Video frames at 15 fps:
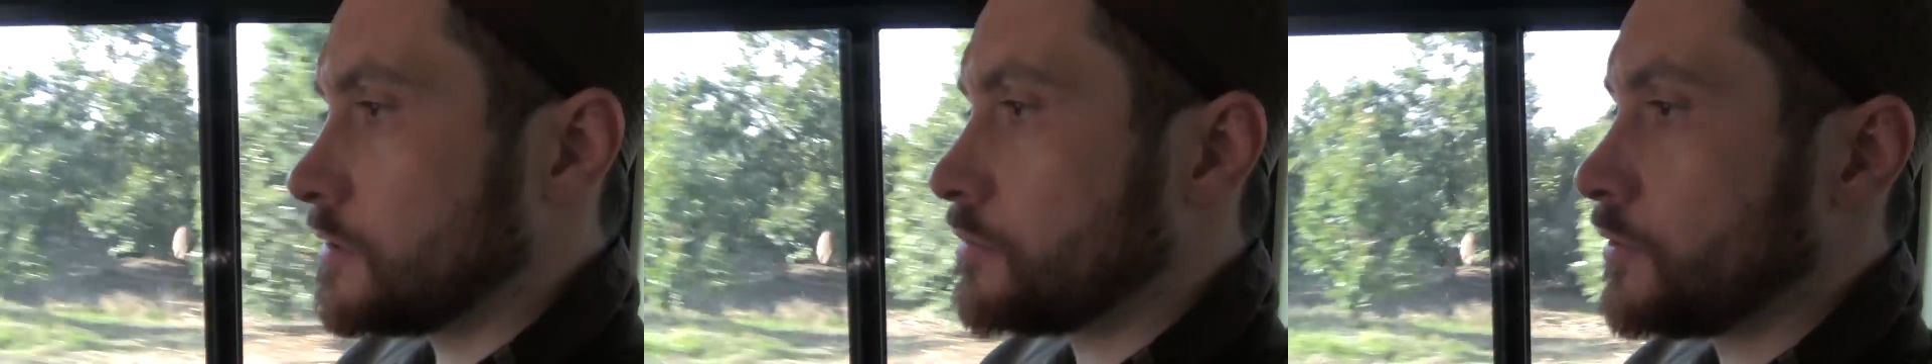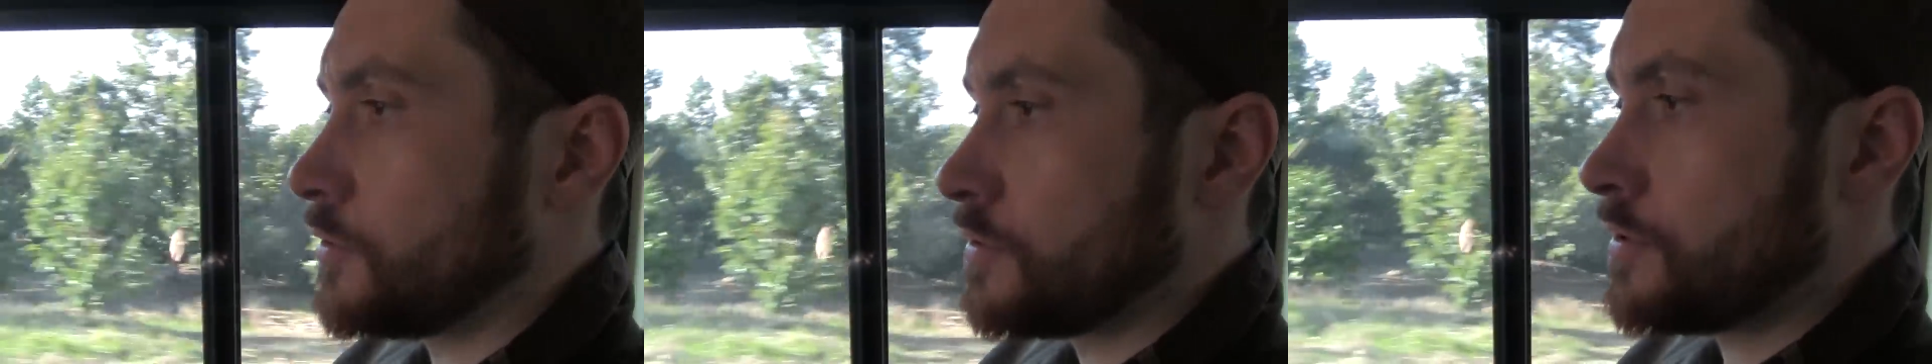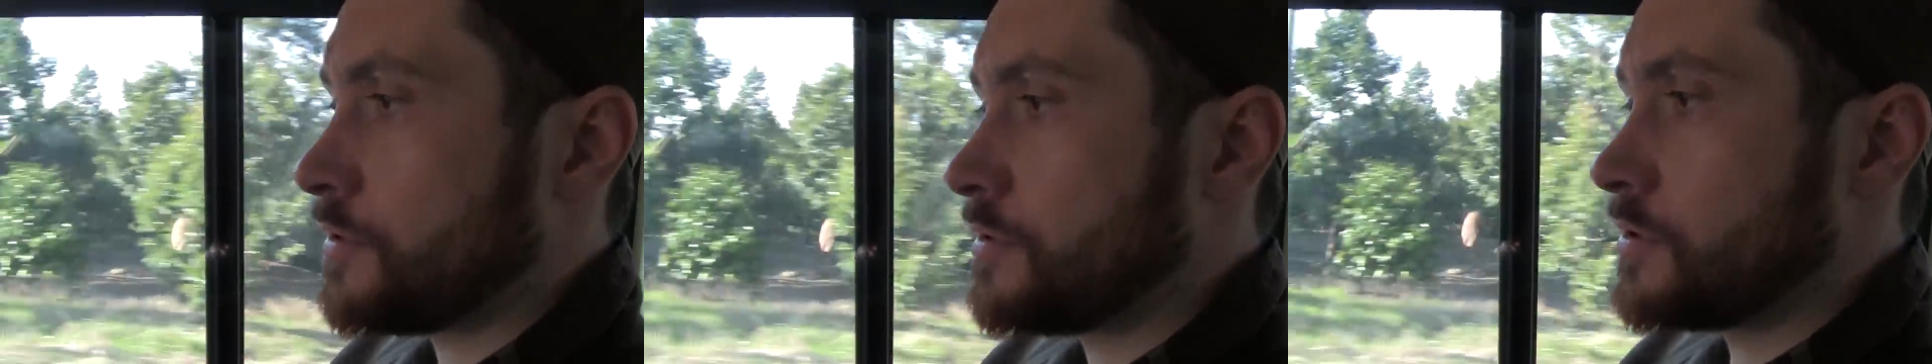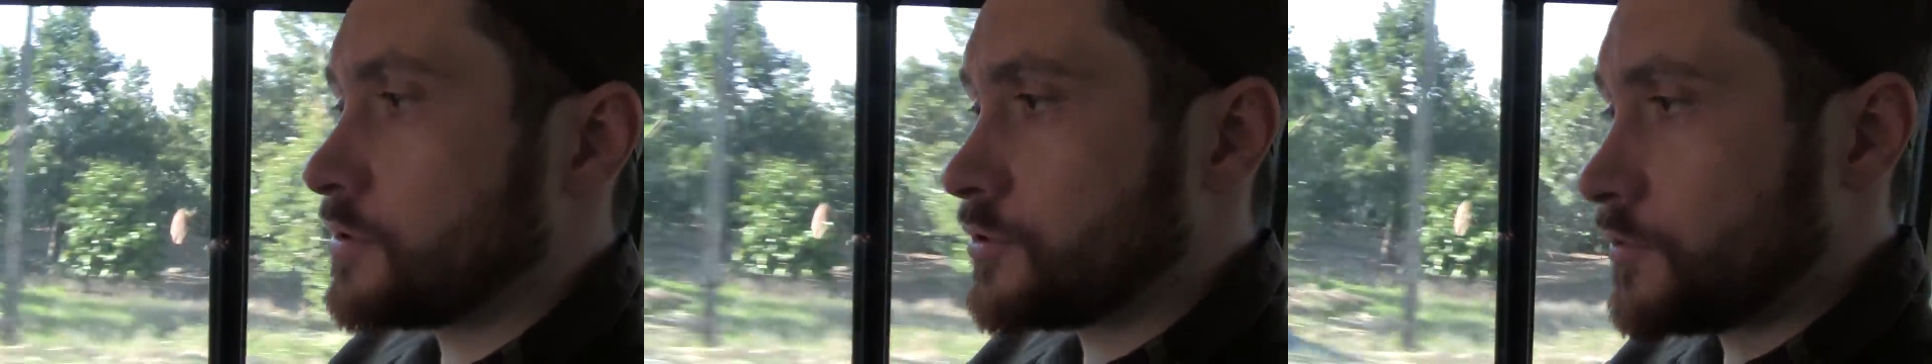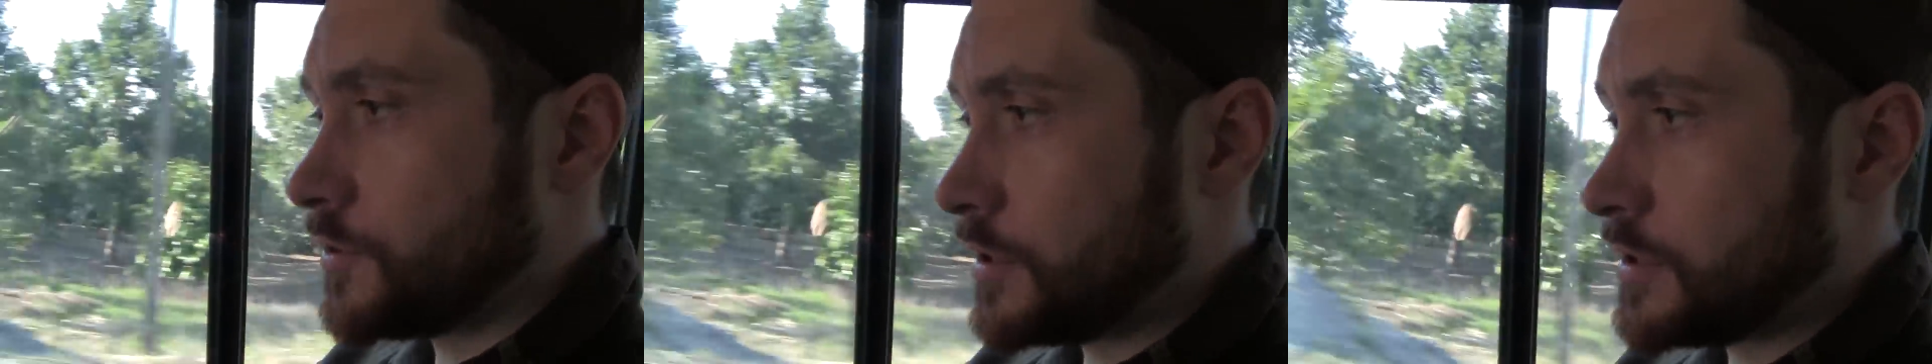that both the
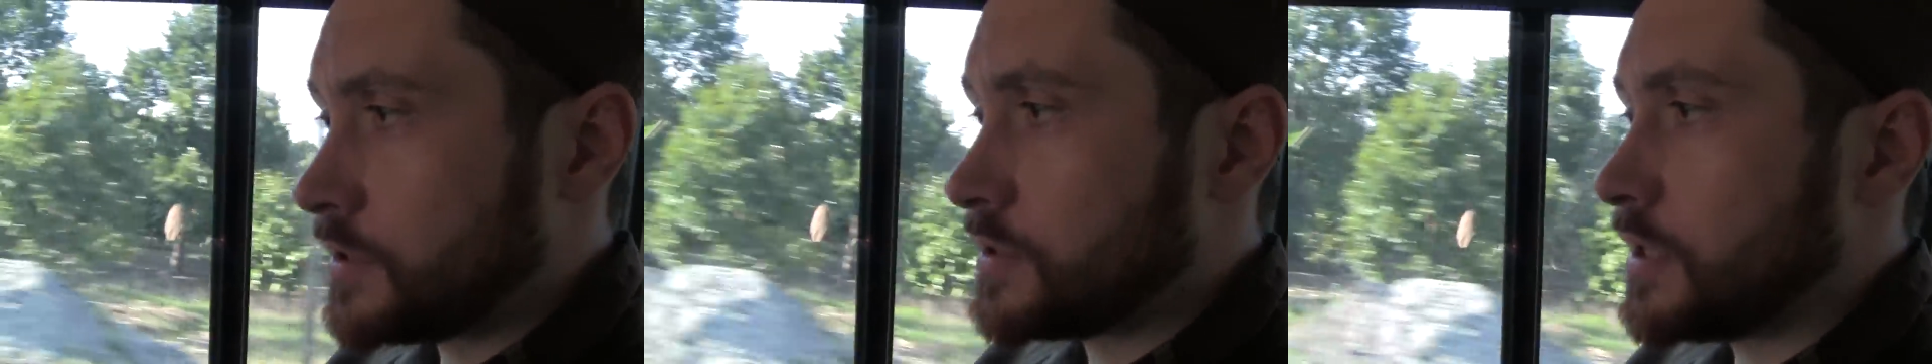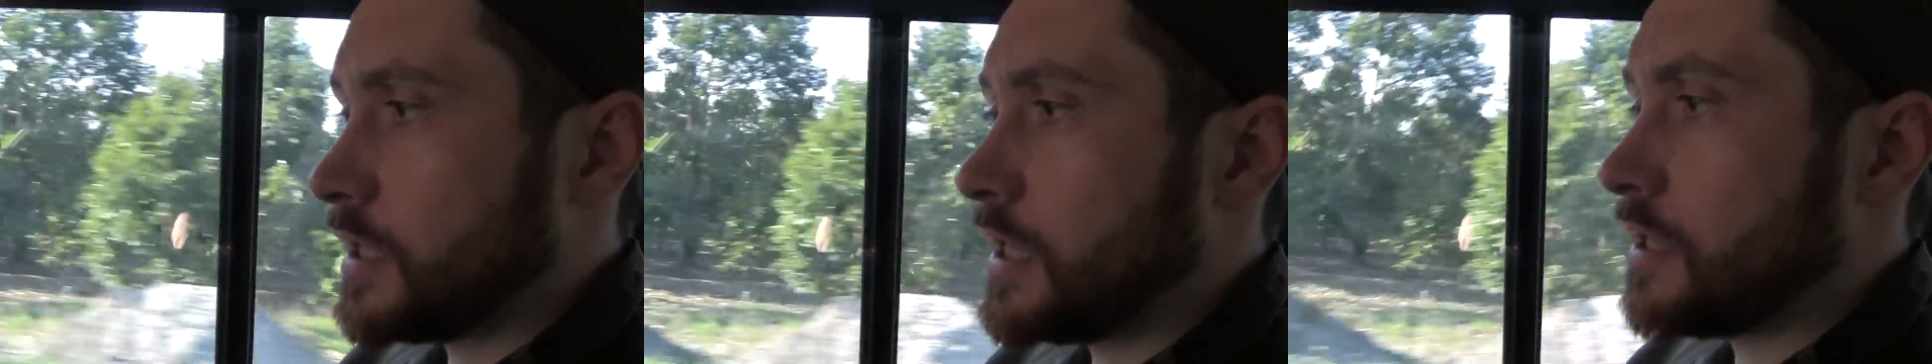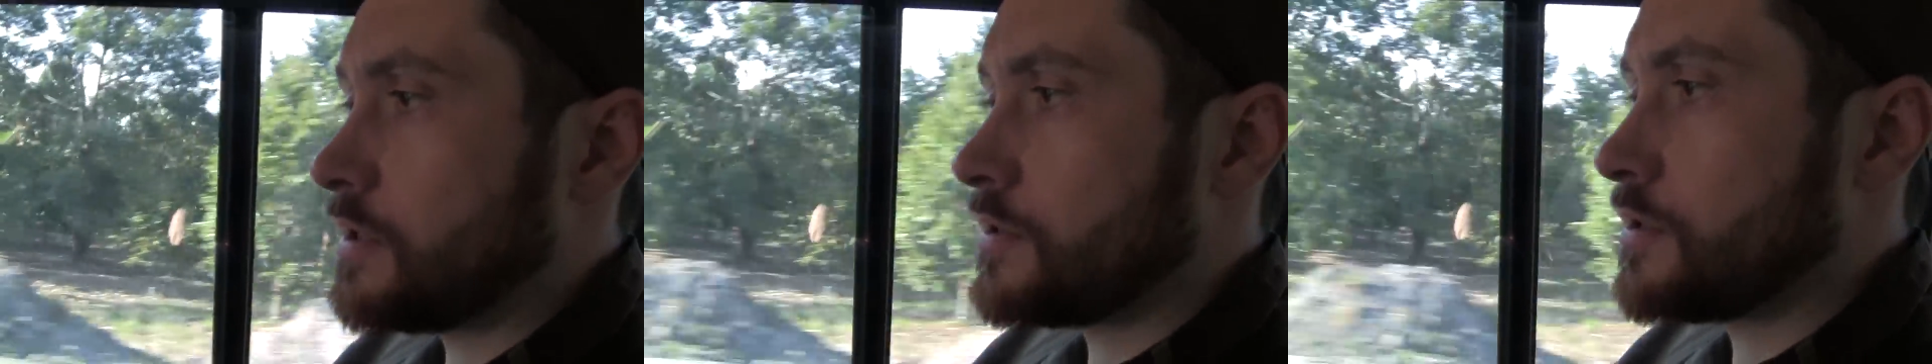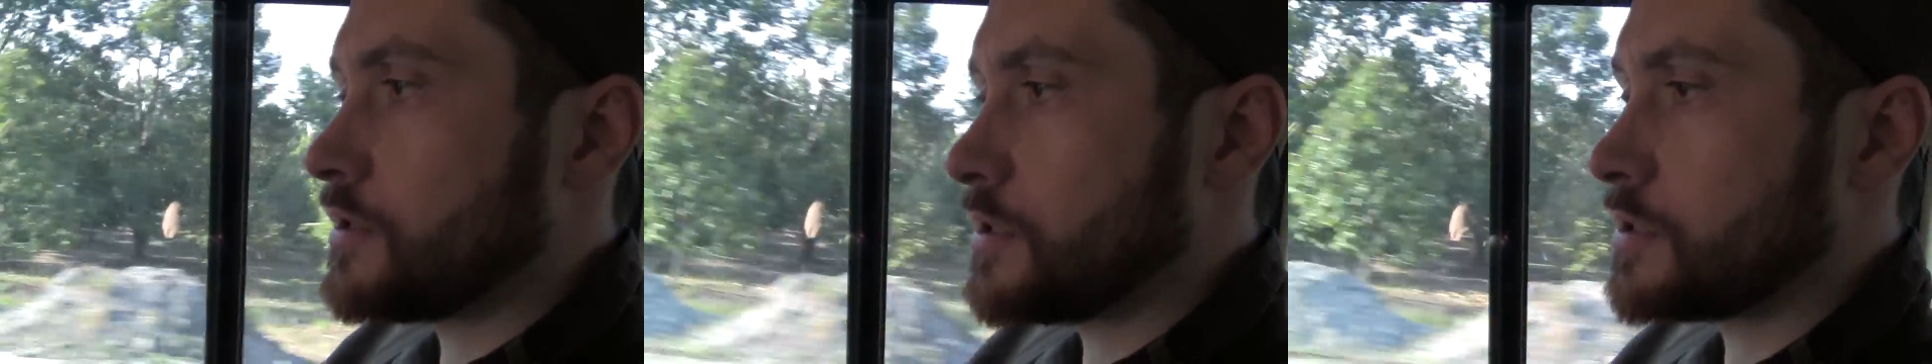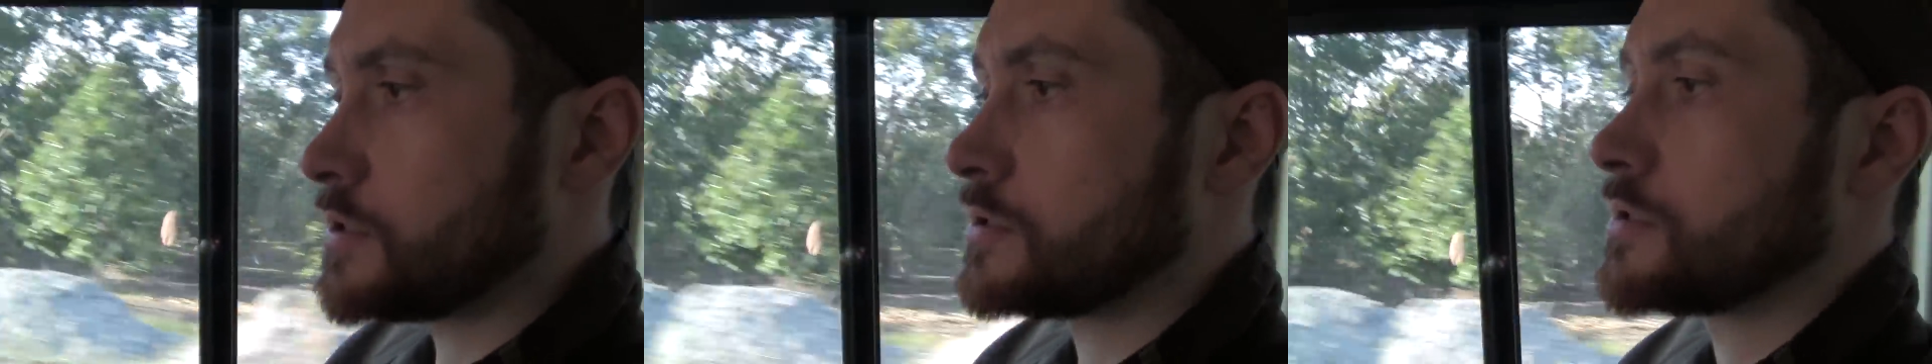trees and
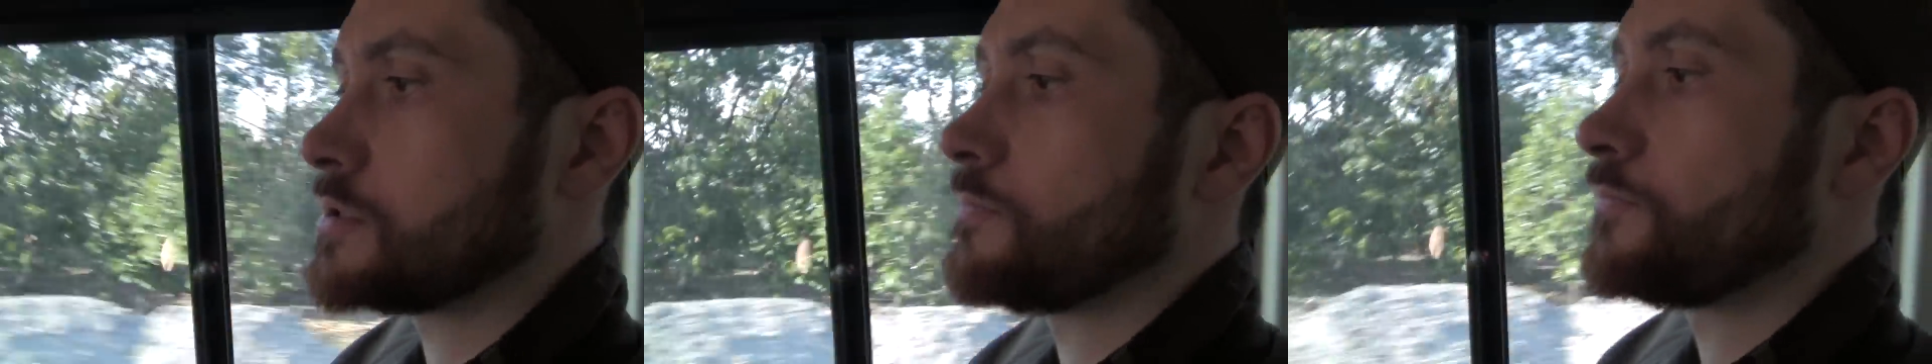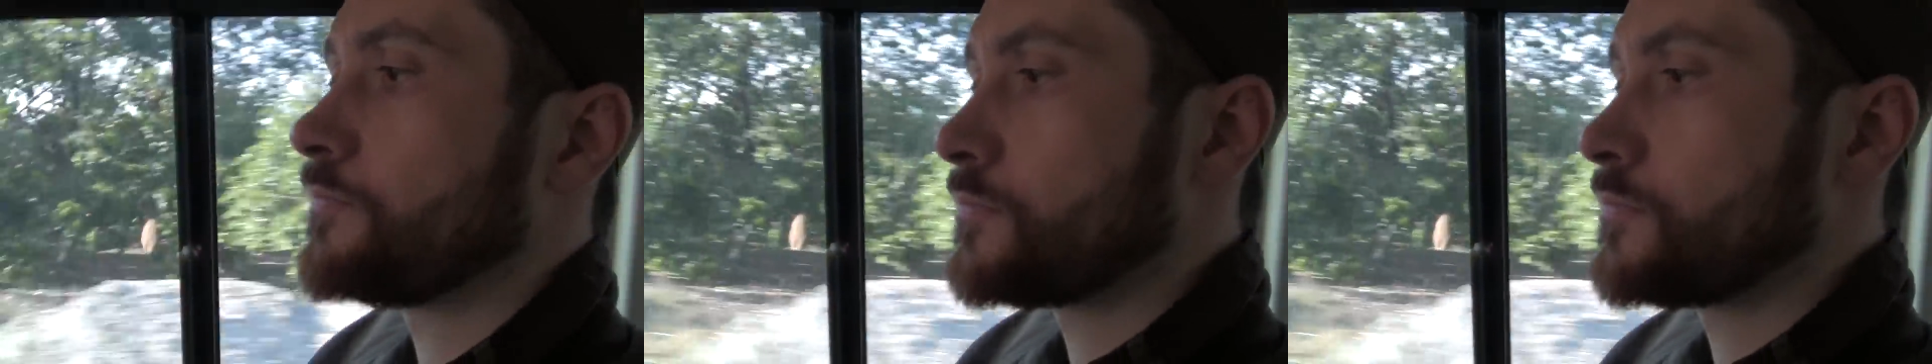these